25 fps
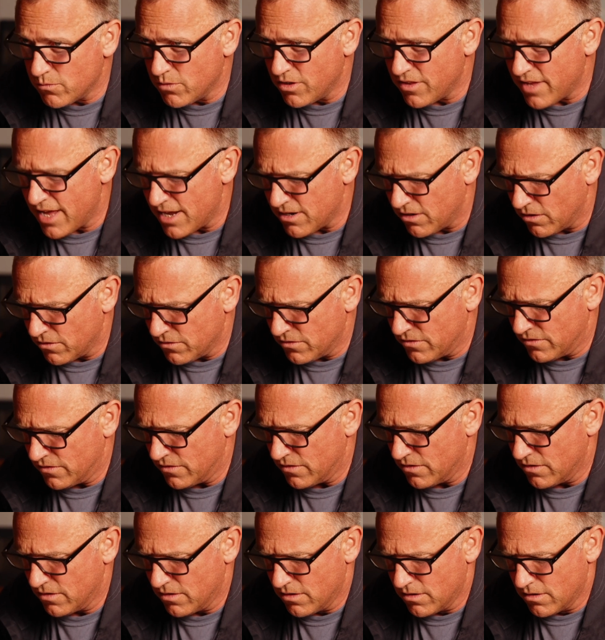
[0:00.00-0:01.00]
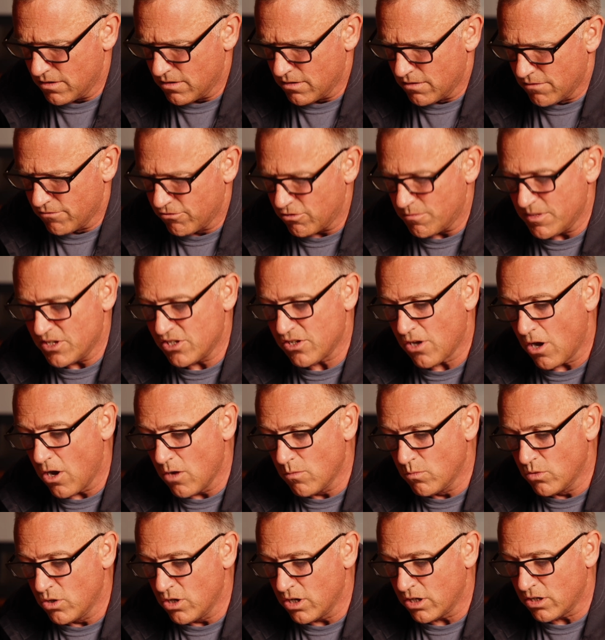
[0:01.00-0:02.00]
with adults, from his
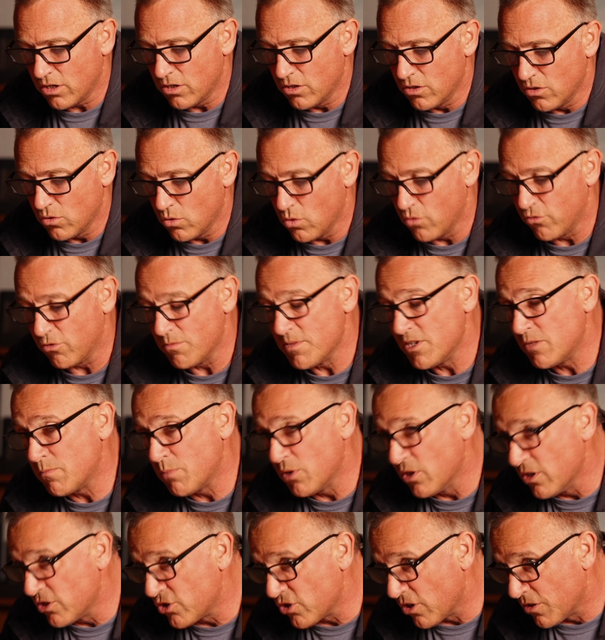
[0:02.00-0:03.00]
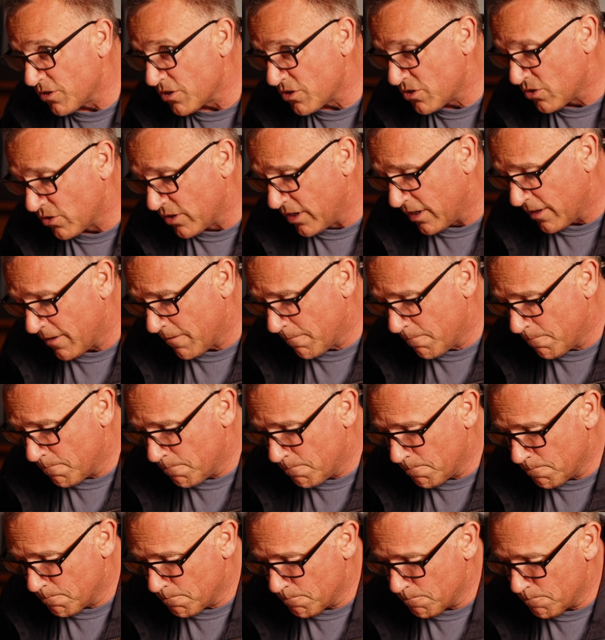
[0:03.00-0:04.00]
homework or from his perch on the toilet.
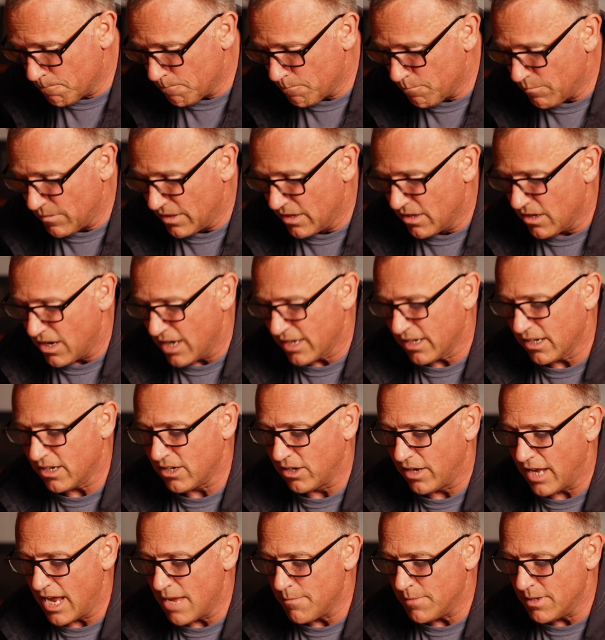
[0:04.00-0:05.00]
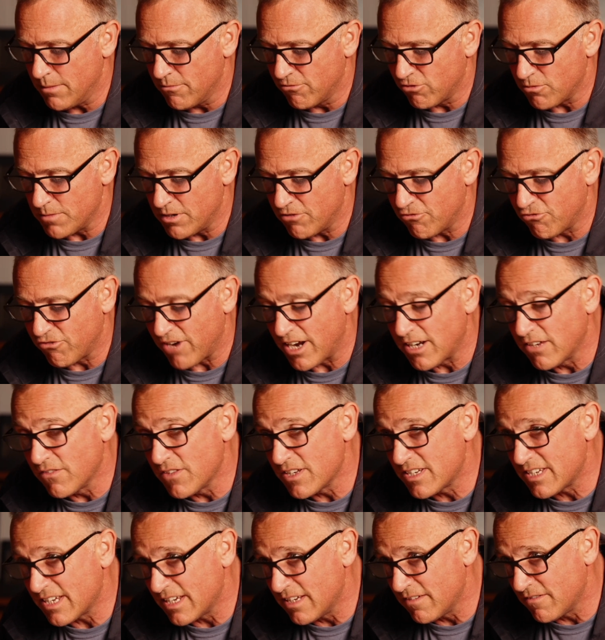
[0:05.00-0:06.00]
I can claim him from in front of the
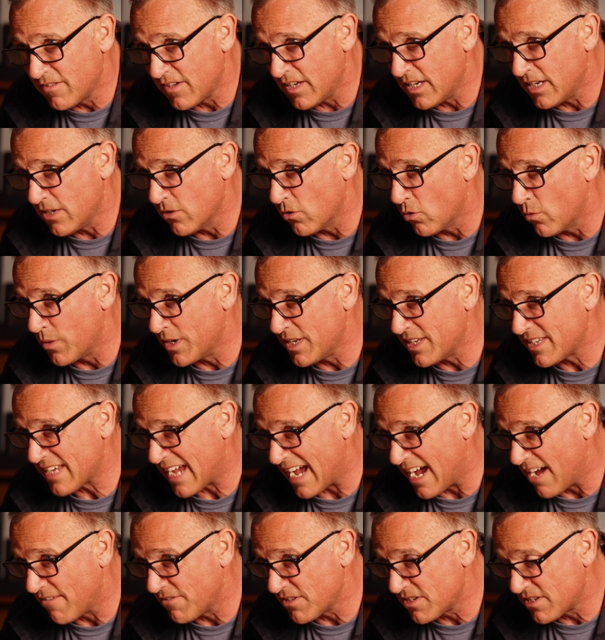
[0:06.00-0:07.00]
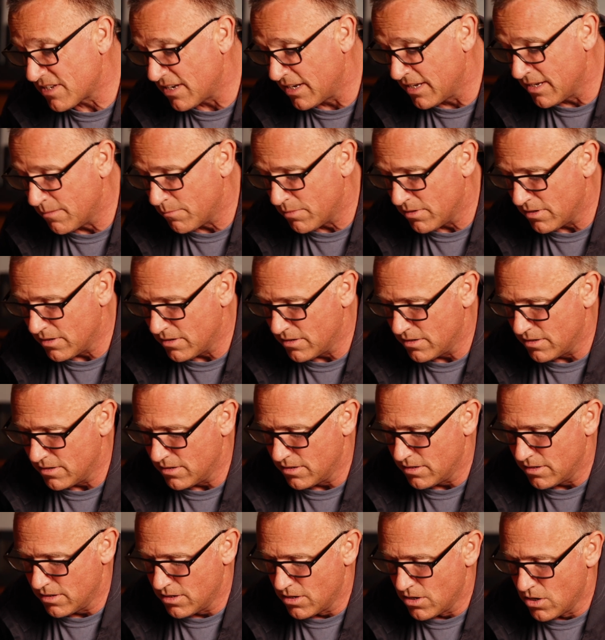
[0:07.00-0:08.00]
TV or when he's half asleep.
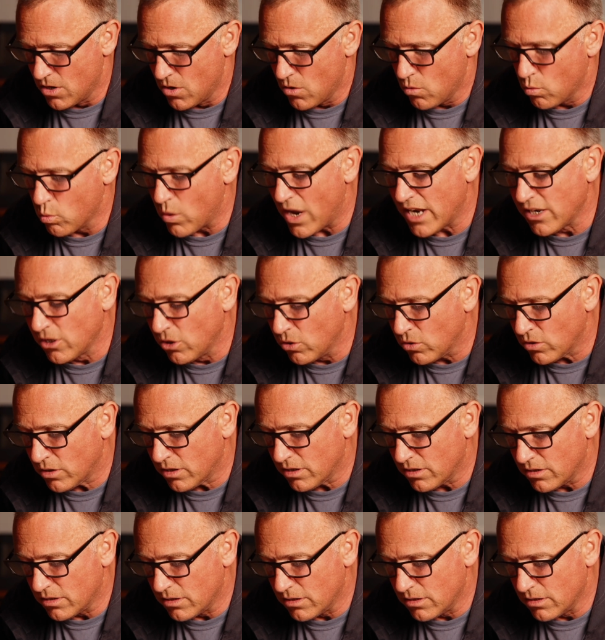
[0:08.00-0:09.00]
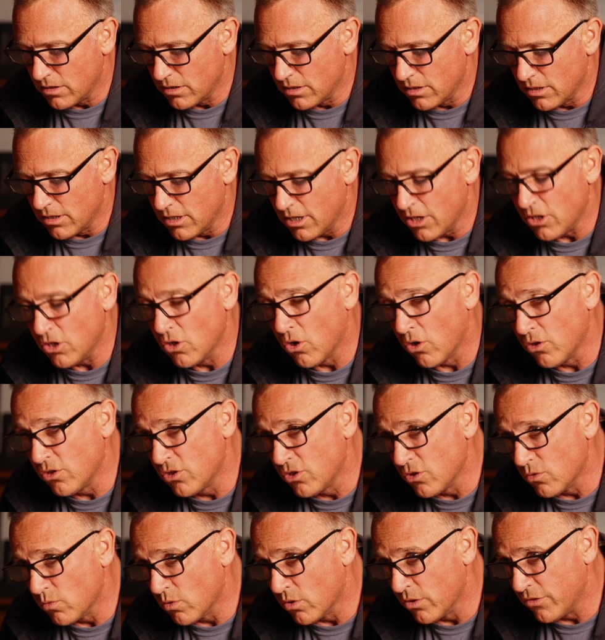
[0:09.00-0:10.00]
One look, a nod
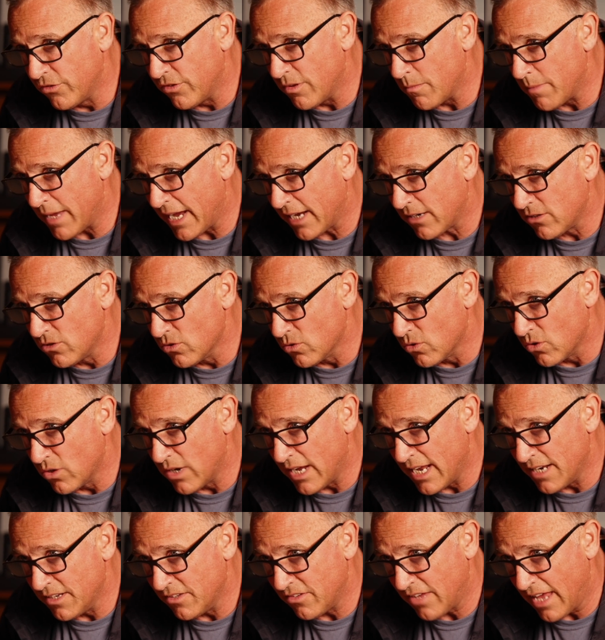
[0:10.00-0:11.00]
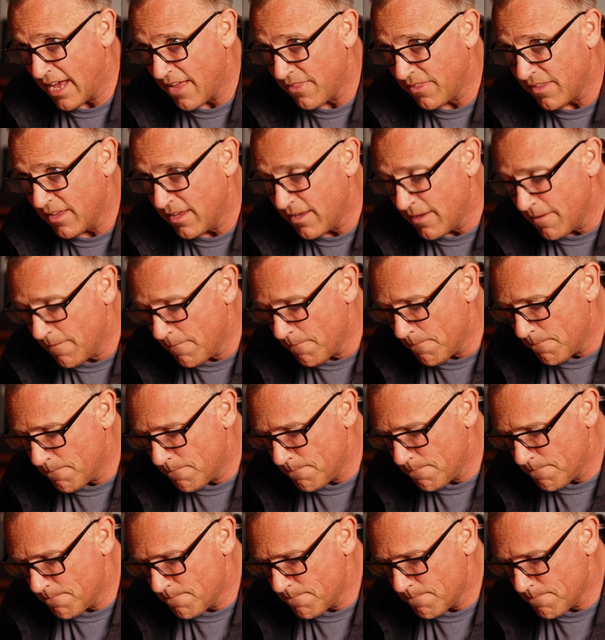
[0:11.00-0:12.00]
towards the back door, and he's out there,
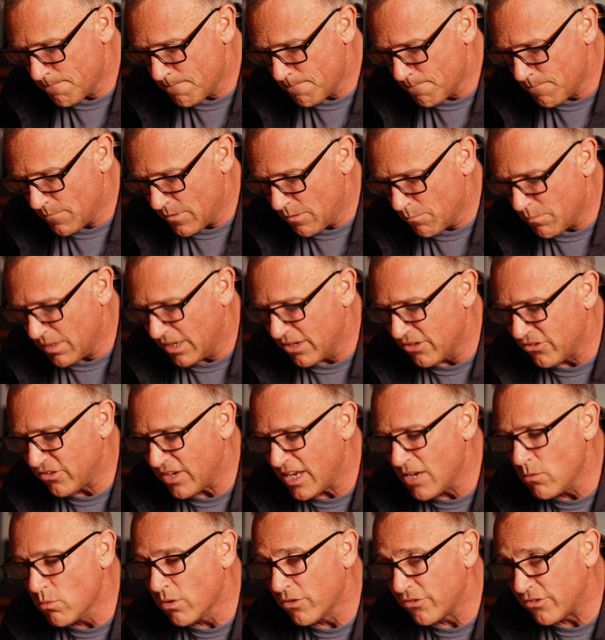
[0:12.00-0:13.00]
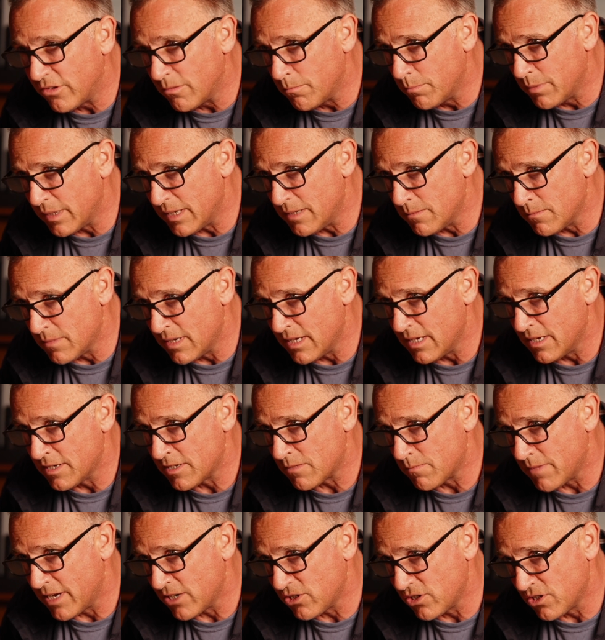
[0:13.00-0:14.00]
because he wants to beat me as
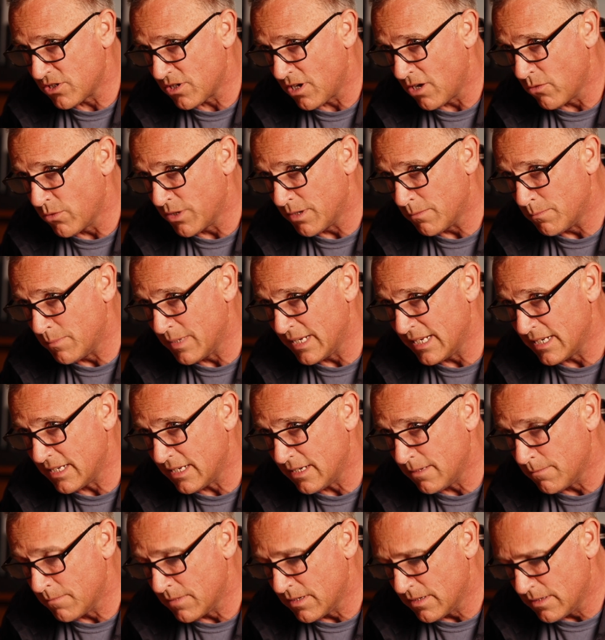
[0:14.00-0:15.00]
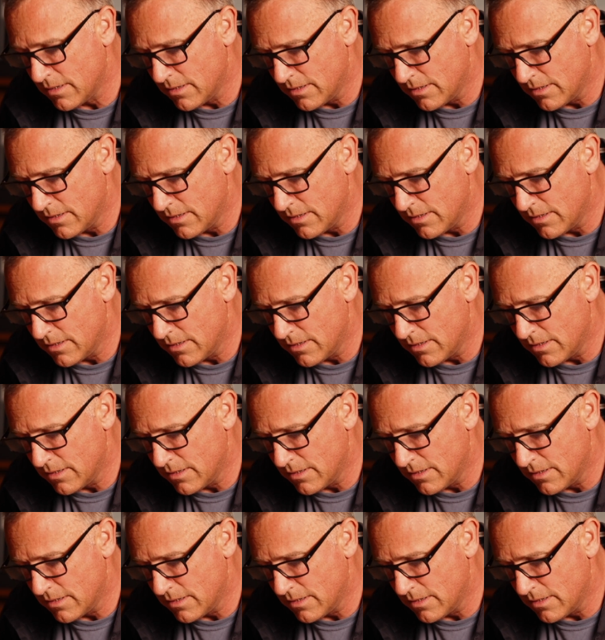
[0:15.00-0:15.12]
much as I want to beat him.